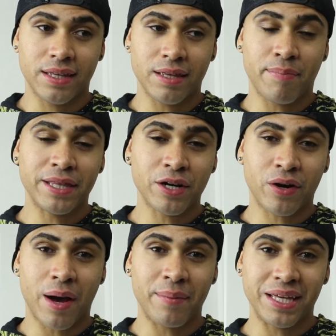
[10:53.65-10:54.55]
depending
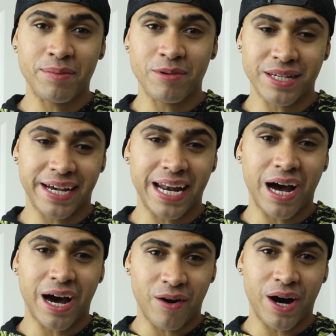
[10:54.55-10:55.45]
on how many emails I get,
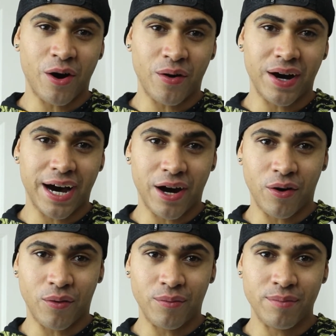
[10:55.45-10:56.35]

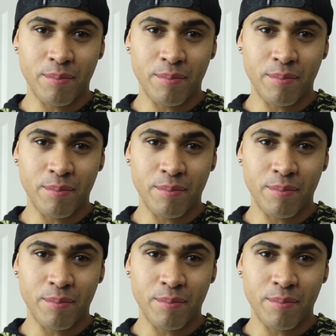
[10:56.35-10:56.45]
I'll